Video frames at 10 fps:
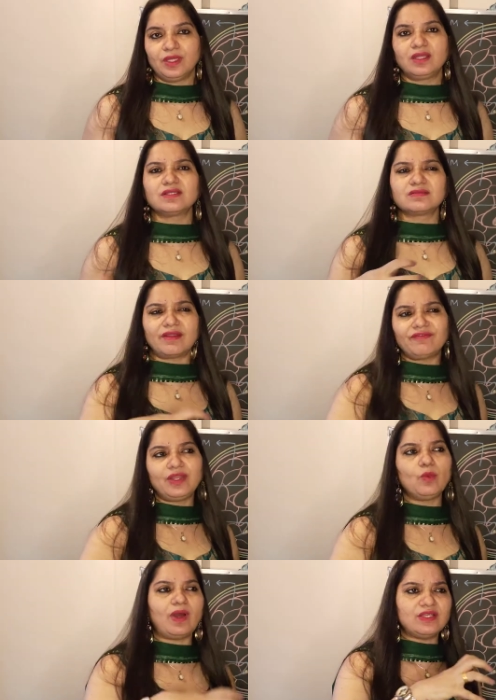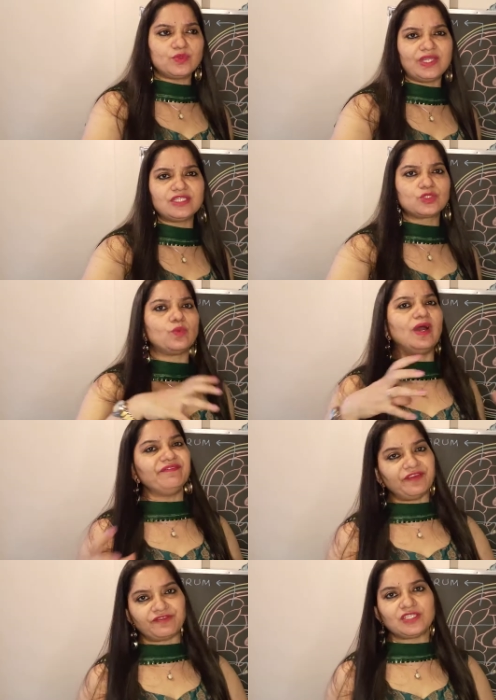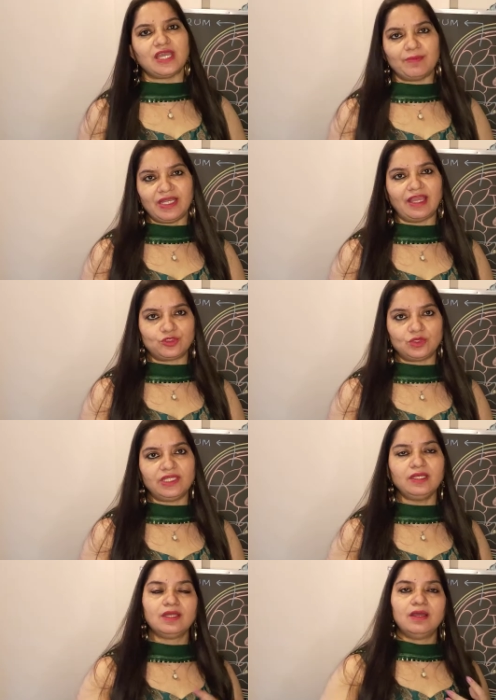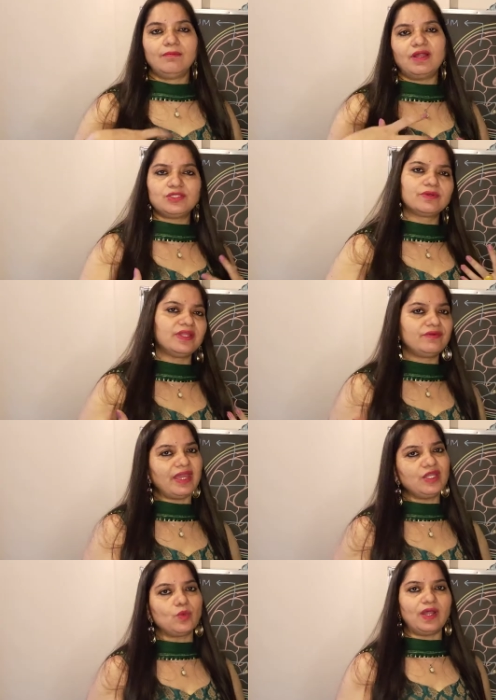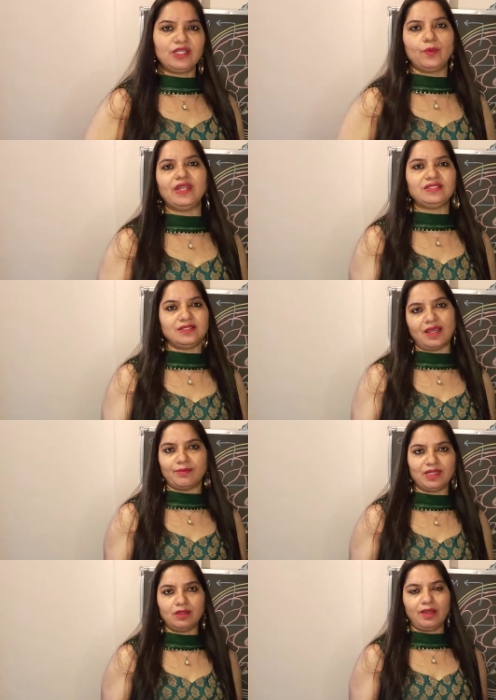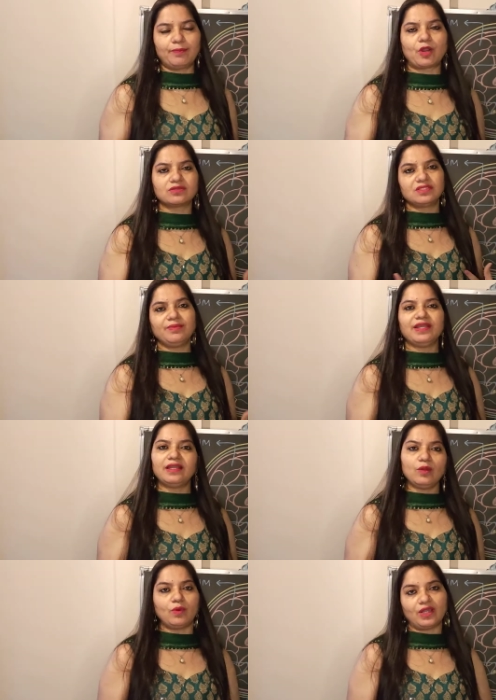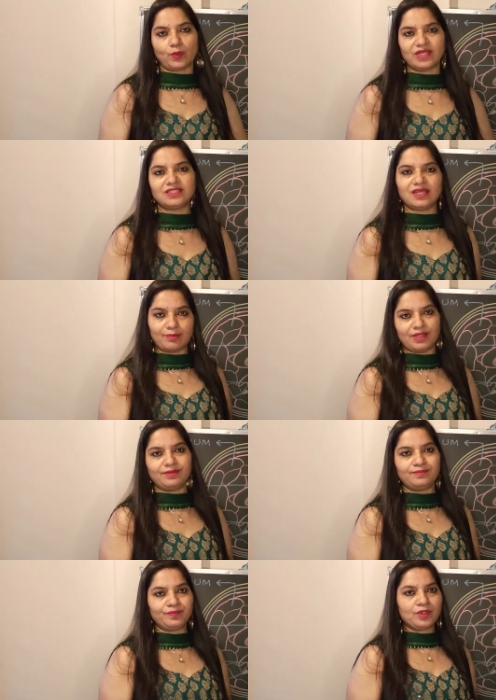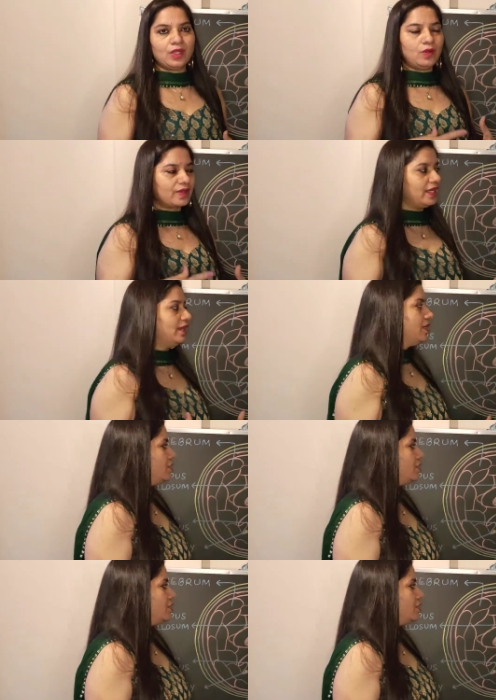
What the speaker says: It is roughly 120 to 150 ml actually, but you can write 120 ml, approximately 120 ml. Okay,